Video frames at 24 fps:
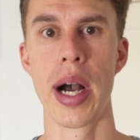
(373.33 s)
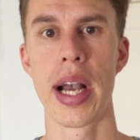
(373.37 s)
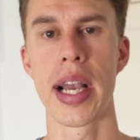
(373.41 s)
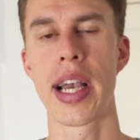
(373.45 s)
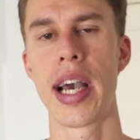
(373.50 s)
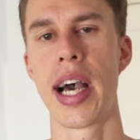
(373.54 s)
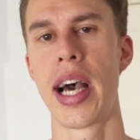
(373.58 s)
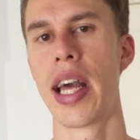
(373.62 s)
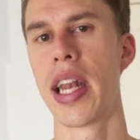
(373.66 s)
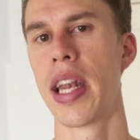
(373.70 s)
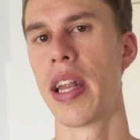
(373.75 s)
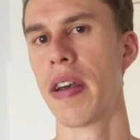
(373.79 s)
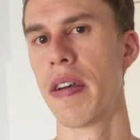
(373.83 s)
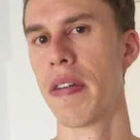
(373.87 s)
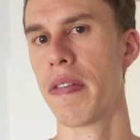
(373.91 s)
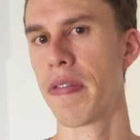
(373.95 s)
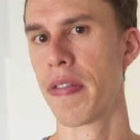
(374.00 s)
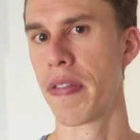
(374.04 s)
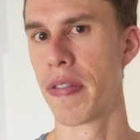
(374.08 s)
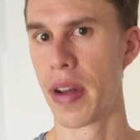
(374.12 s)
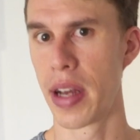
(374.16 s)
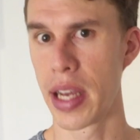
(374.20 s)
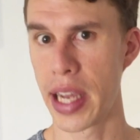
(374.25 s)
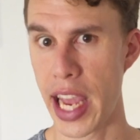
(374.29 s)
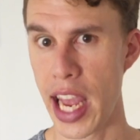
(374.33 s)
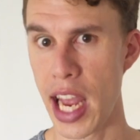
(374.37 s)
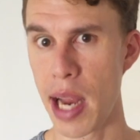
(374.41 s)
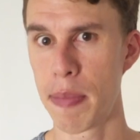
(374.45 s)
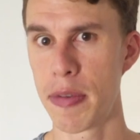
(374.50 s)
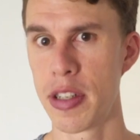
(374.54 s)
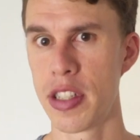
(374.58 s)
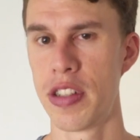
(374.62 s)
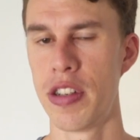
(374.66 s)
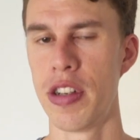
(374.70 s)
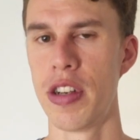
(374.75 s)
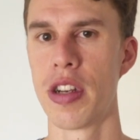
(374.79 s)
what kind of
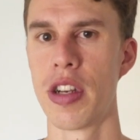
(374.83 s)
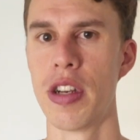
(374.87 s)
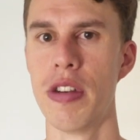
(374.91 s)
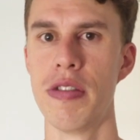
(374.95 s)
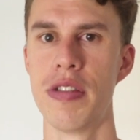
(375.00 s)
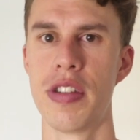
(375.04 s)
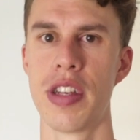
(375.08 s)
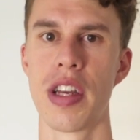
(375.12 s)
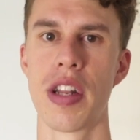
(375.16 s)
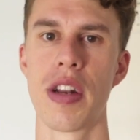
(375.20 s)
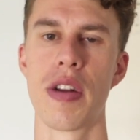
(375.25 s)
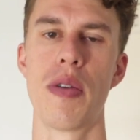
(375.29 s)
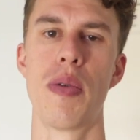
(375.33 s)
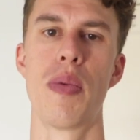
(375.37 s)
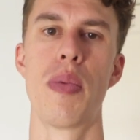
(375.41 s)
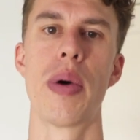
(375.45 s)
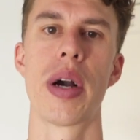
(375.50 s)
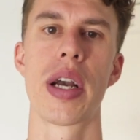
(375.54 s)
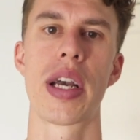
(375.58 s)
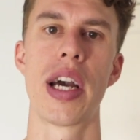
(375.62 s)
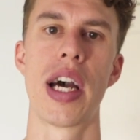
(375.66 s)
cameras you're using,